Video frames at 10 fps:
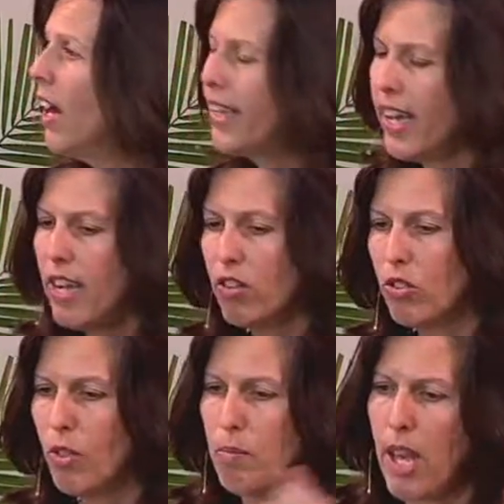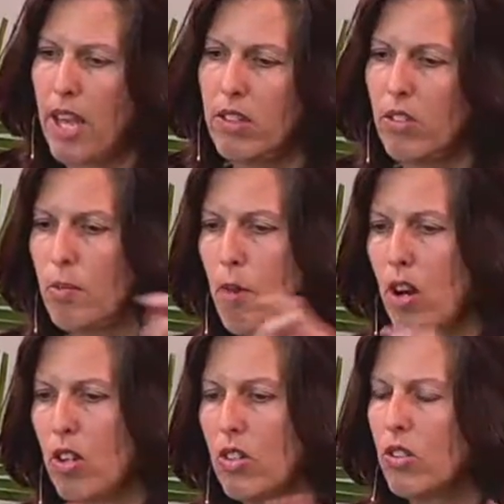I got out some pens and
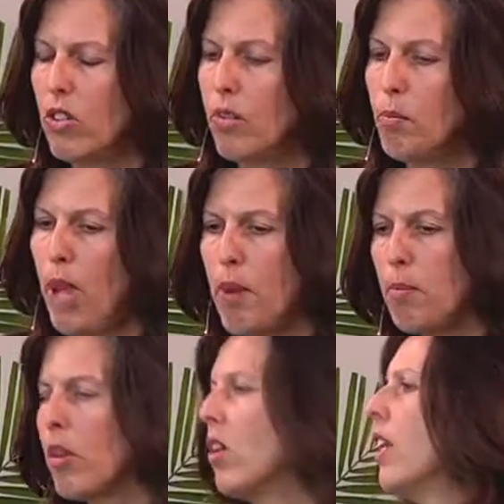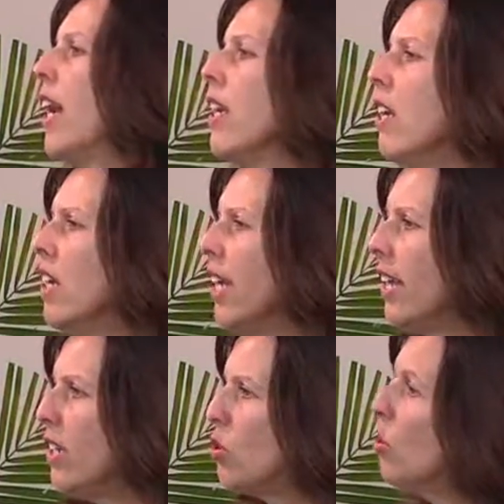markers and paper, and I
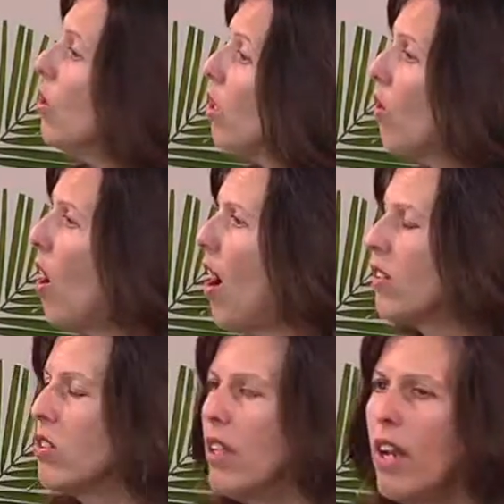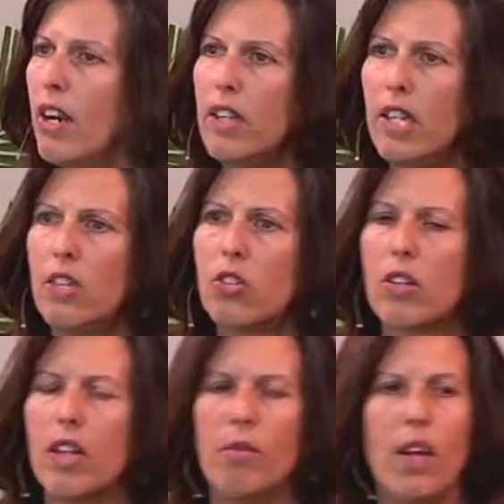and I drew a cross. And on
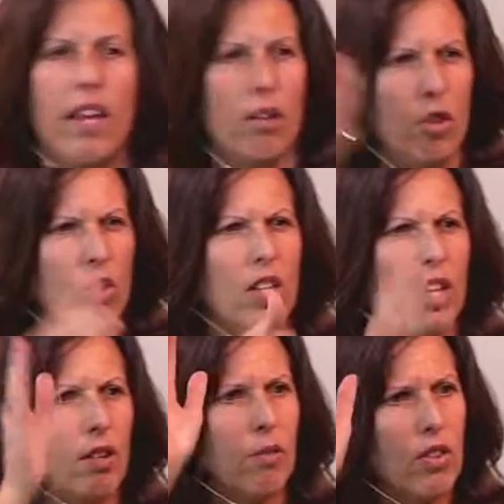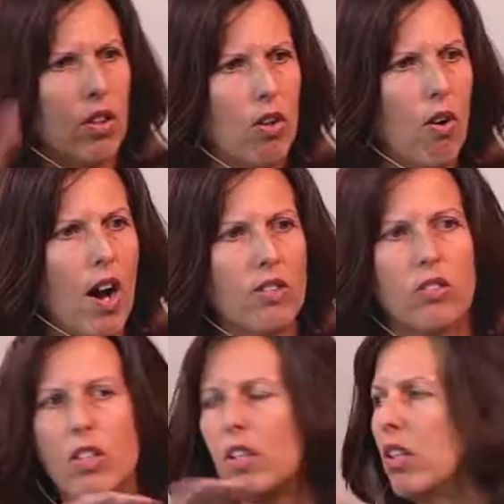each, and, and in unity, the
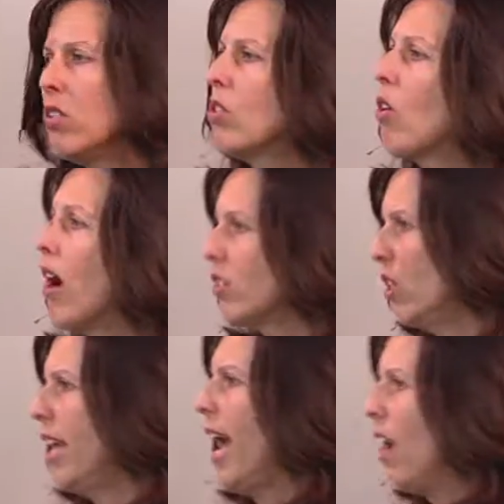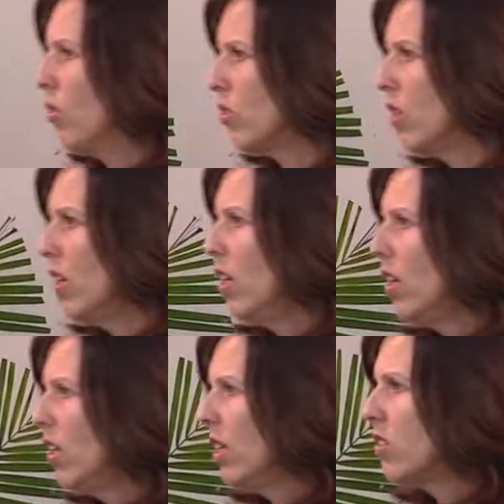cross is crossing out.
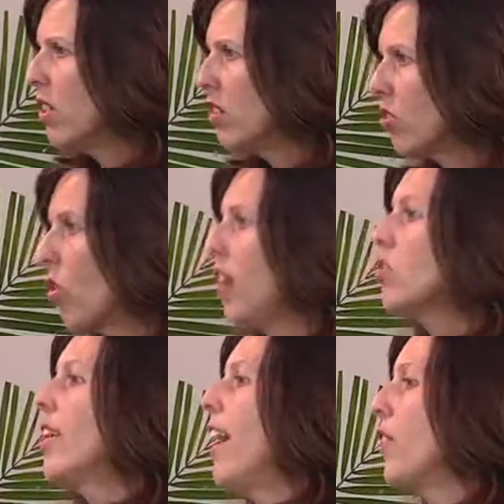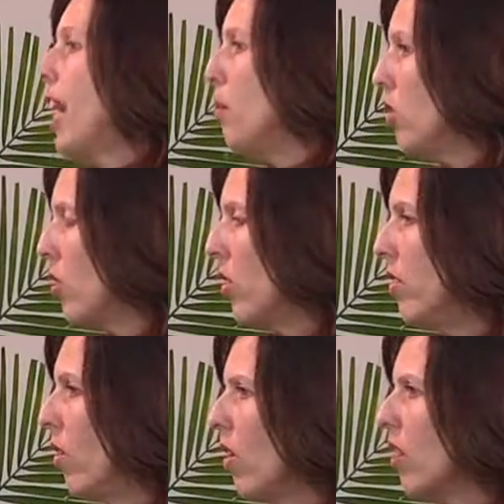It's it's crossing out that which
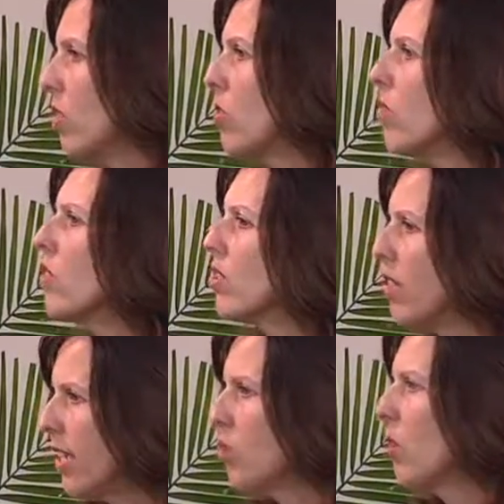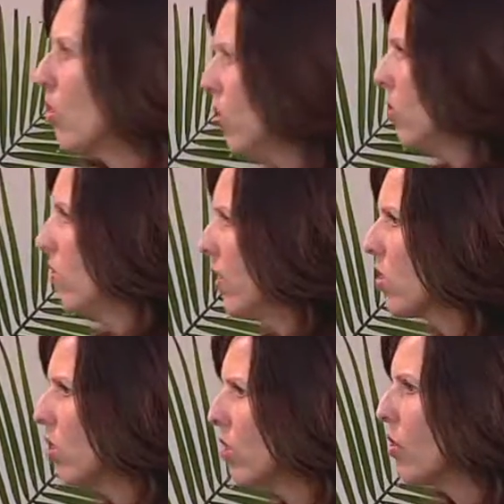no longer serves us. That's what the
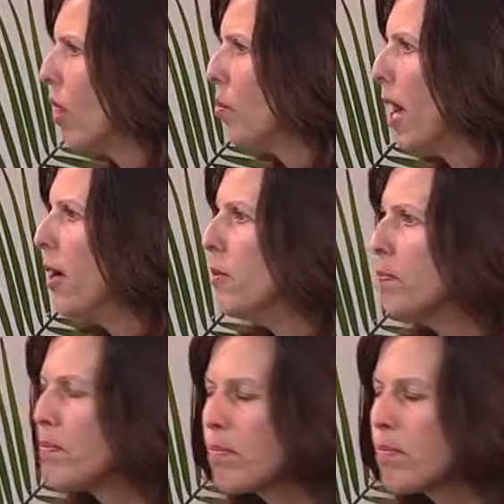crucifixion is all about.